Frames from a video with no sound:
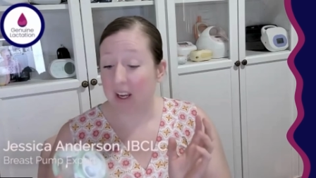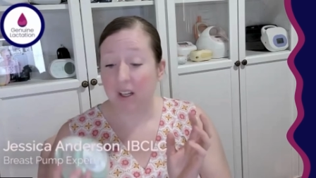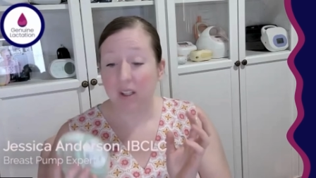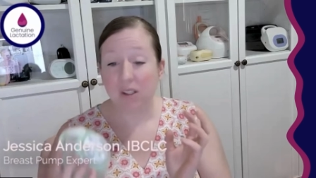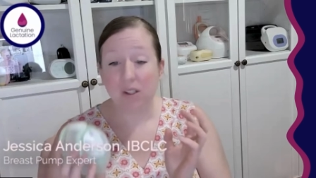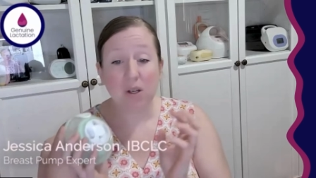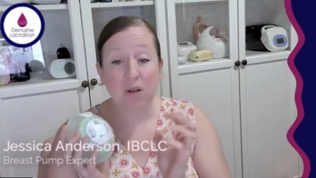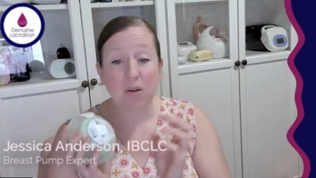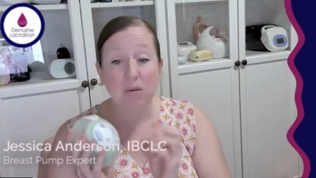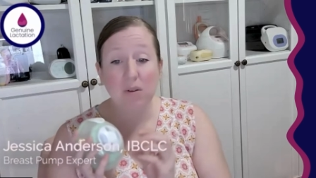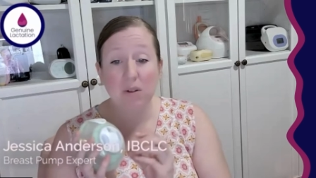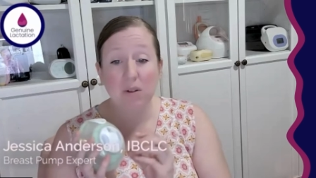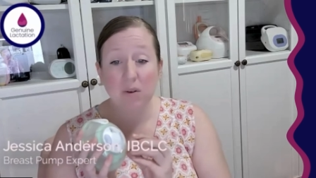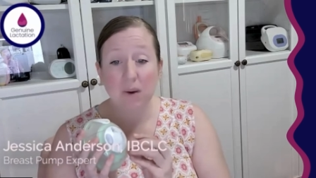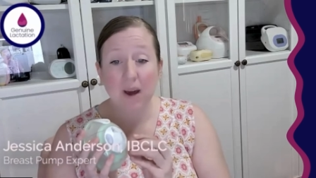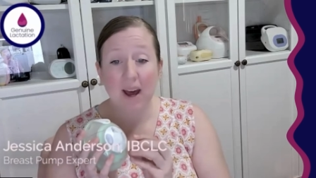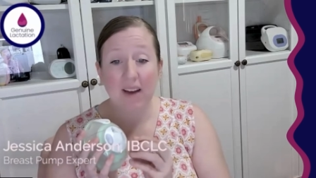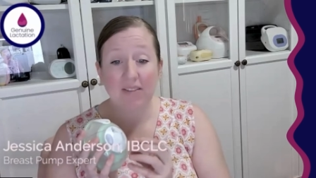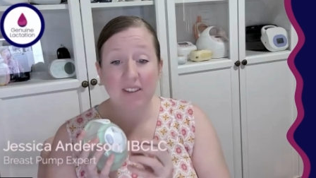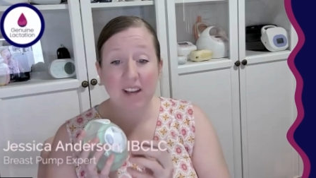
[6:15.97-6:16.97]
So you do
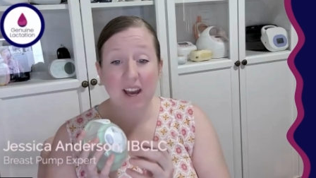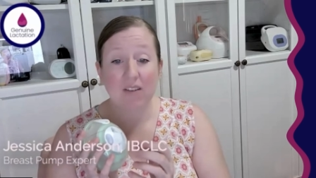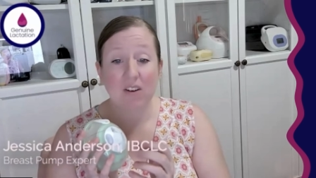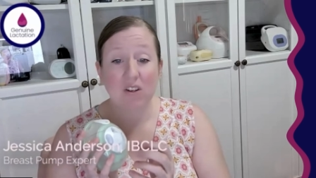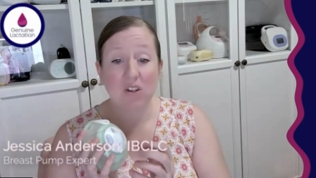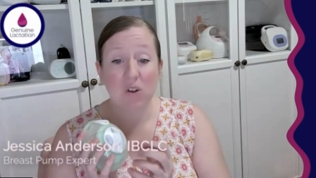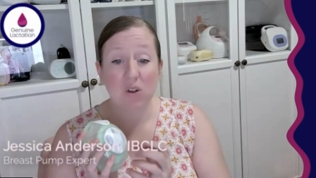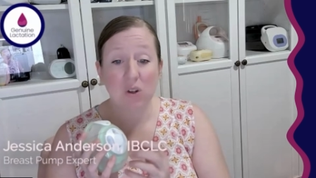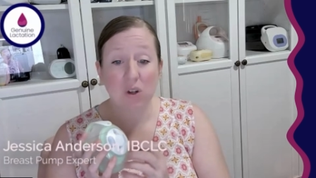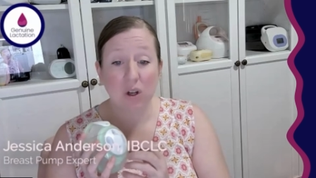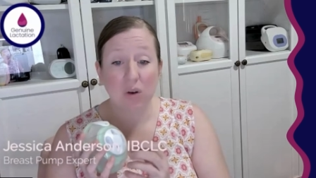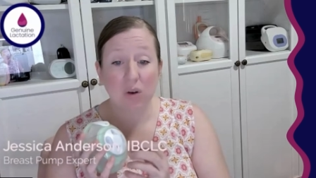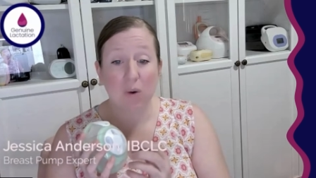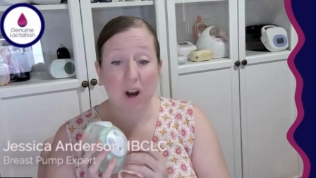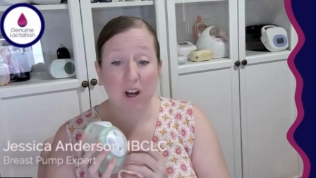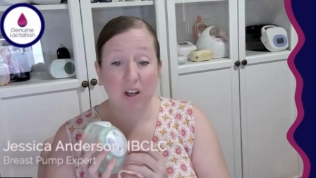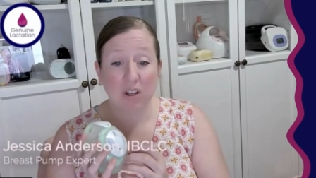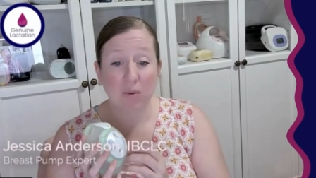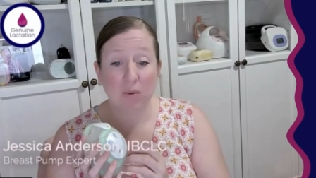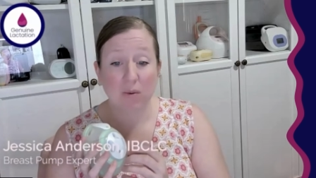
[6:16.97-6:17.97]
have to have a good
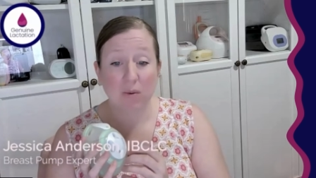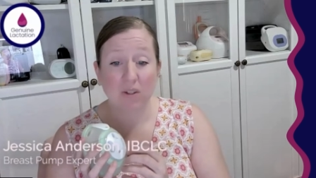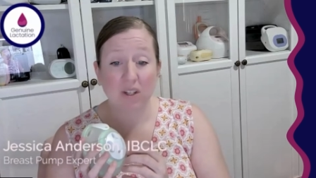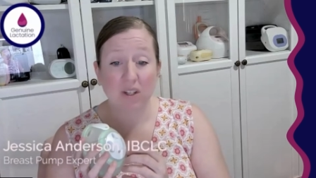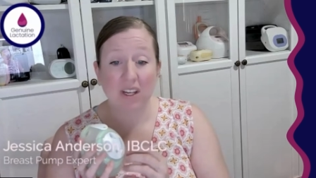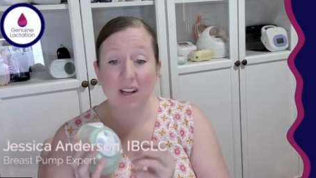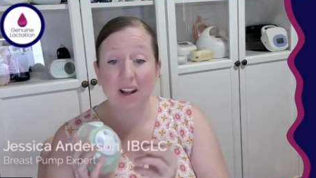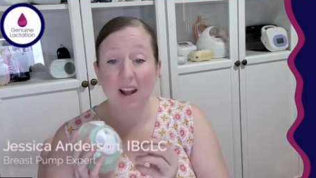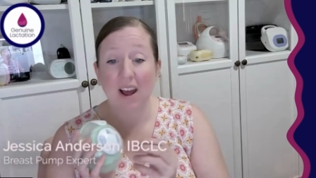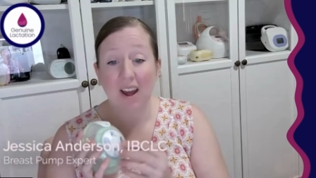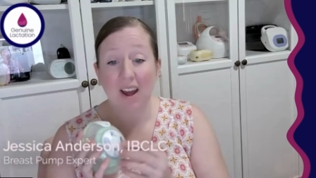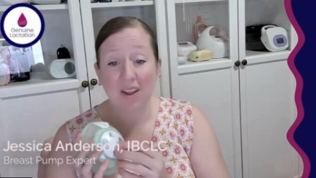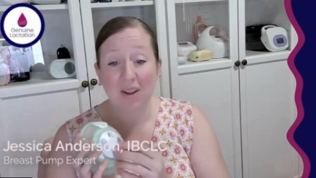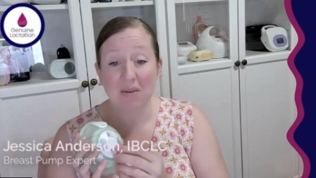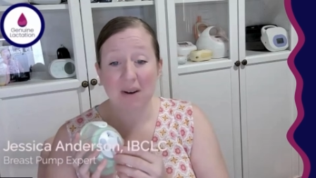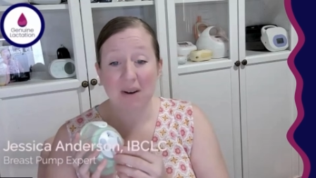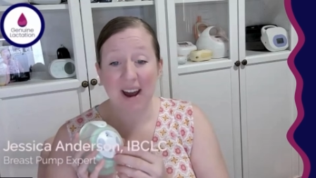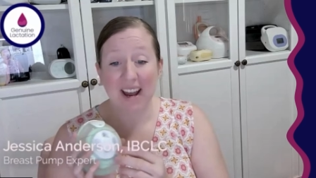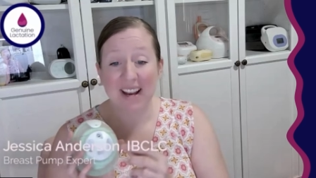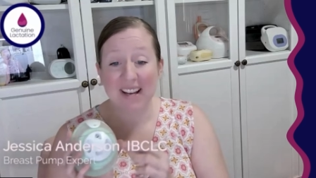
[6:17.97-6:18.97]
wash routine.
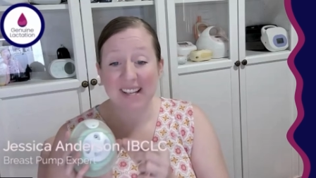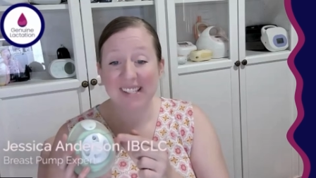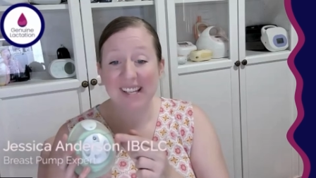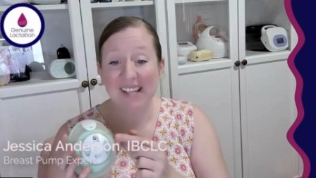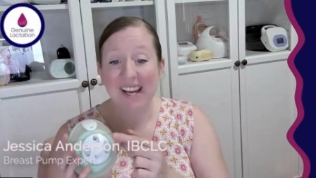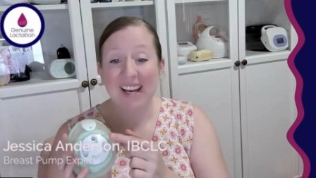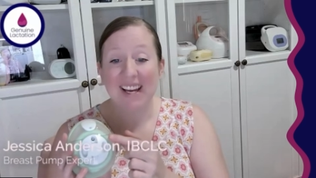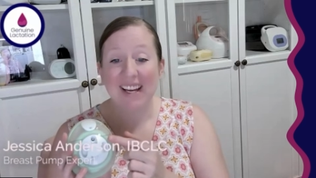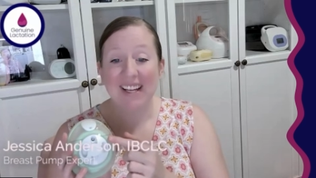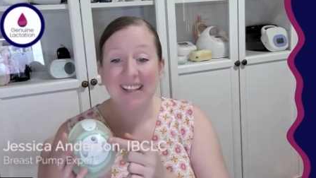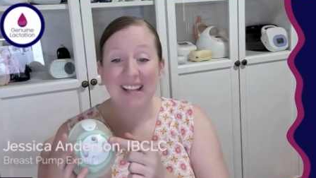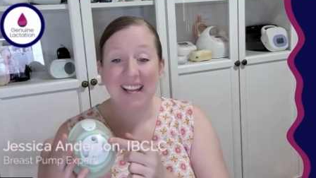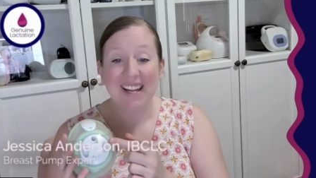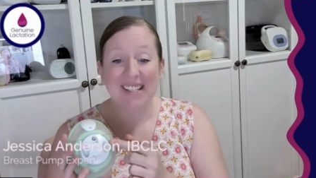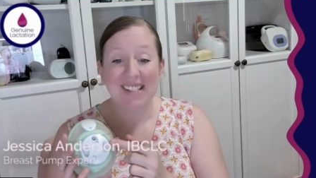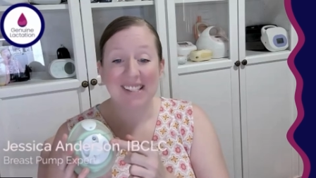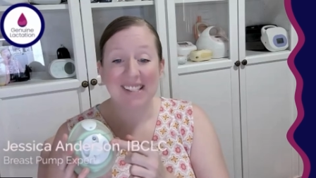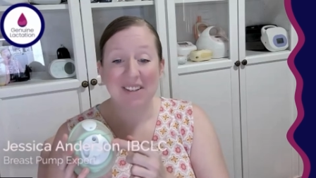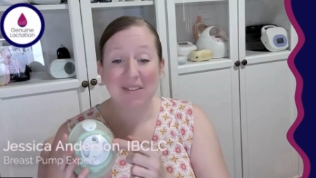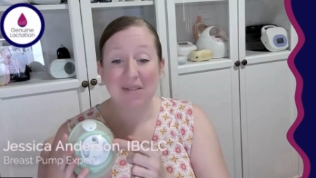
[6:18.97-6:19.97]
Otherwise,
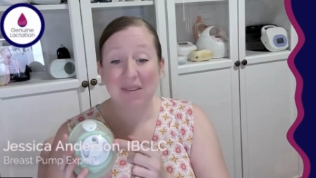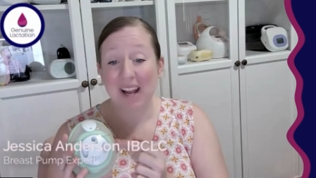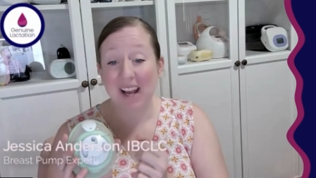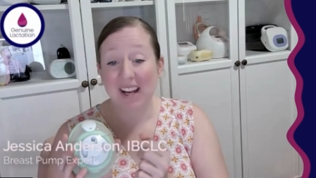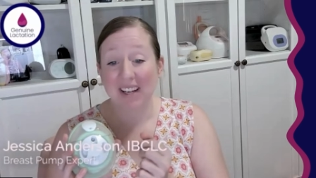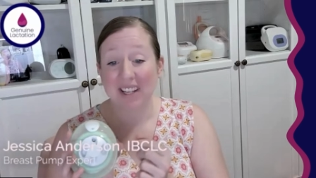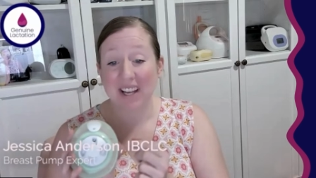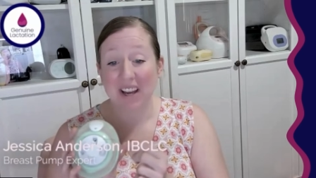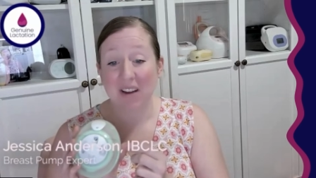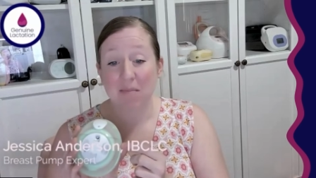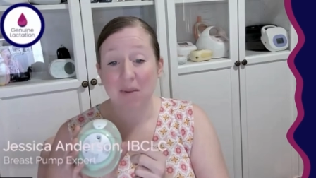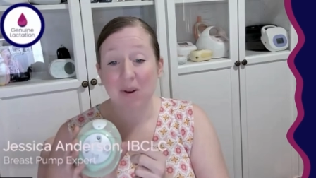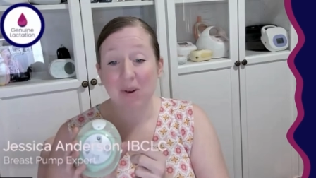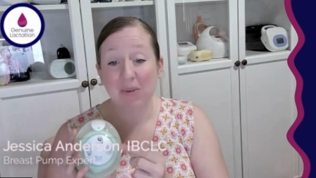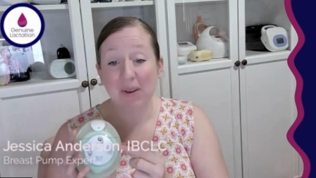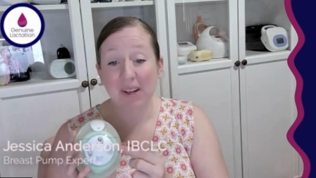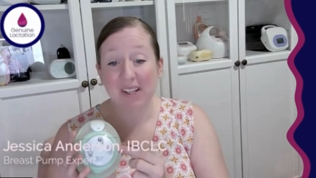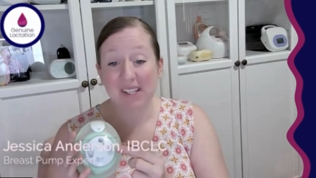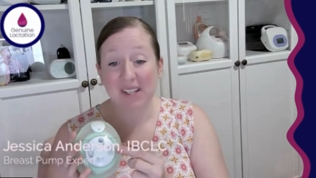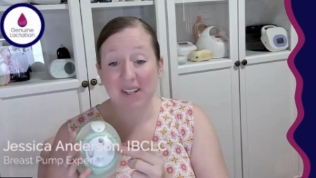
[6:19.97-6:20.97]
you can actually have milk
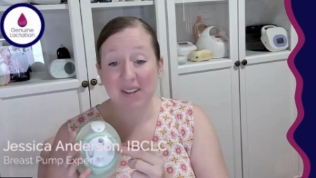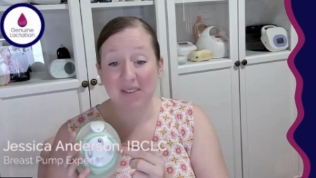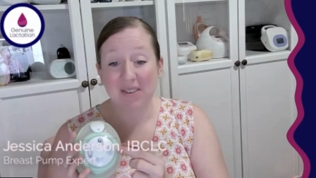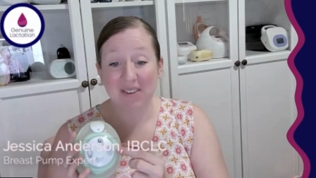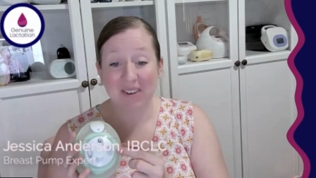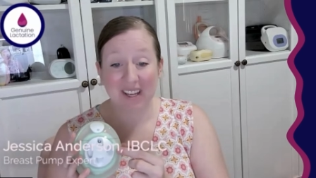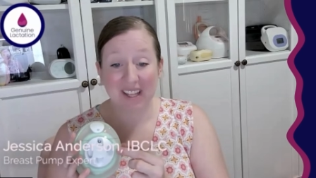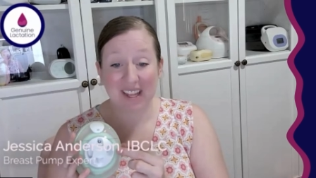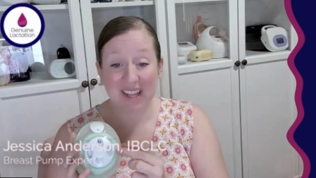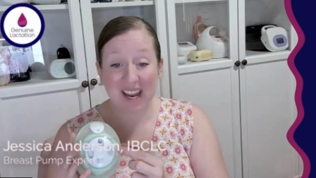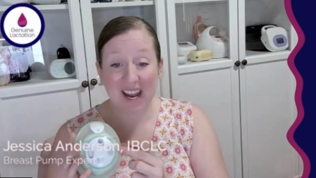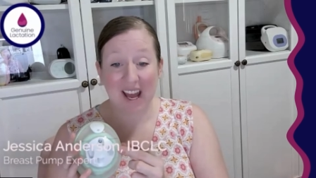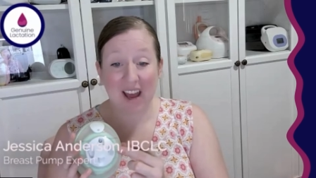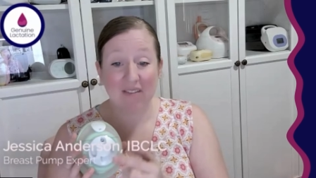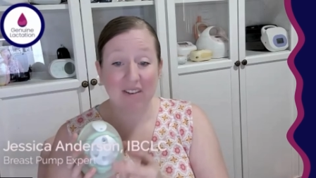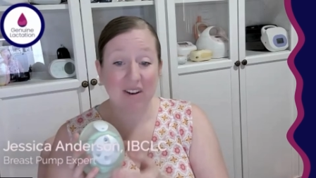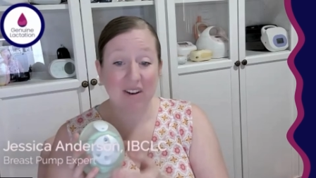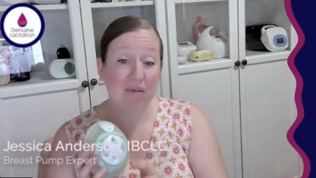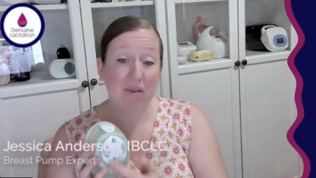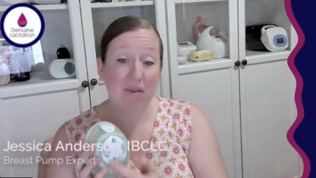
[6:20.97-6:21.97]
residue create that
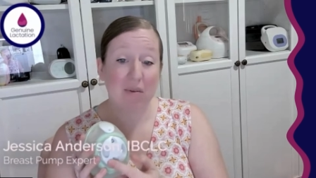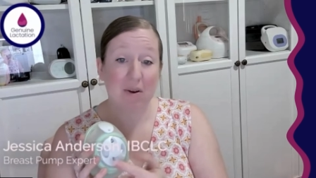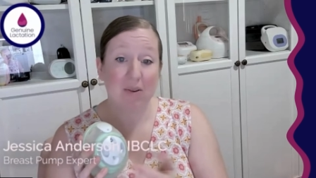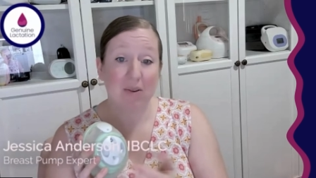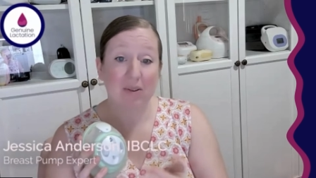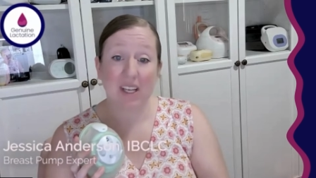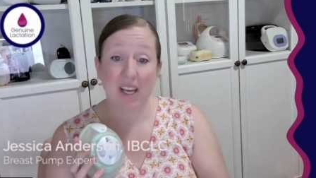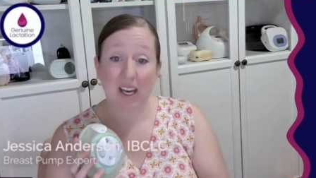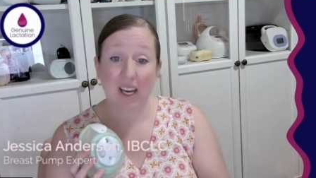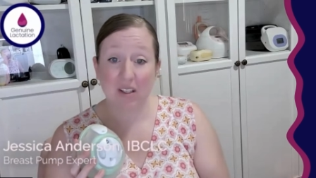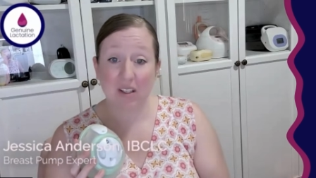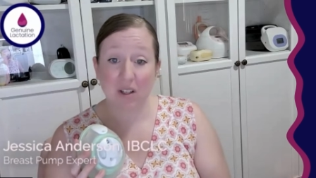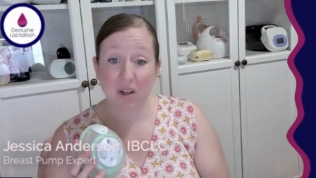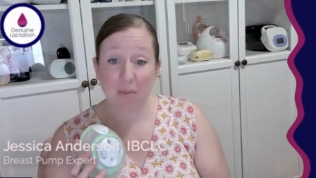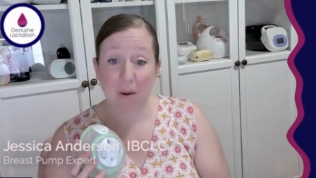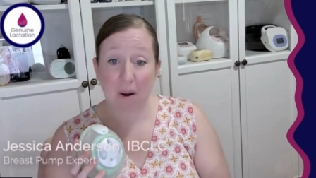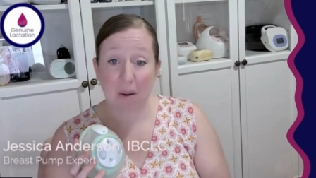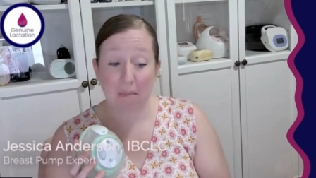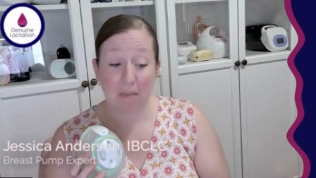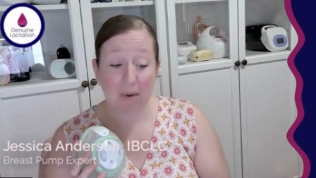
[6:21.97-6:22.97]
avenue for milk to get to your
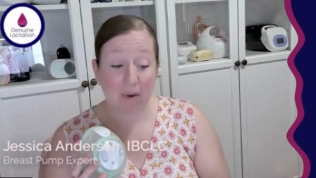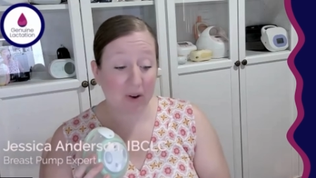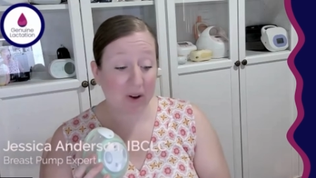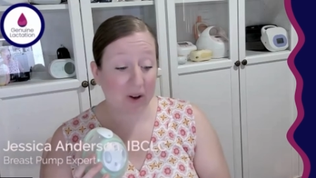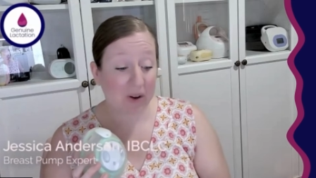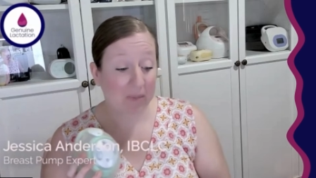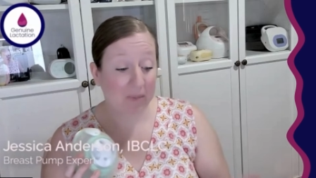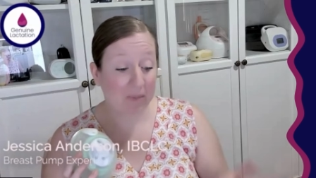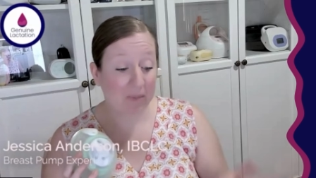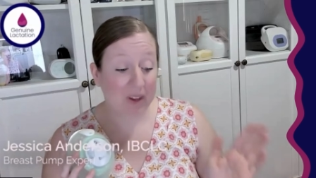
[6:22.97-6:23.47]
pump motor.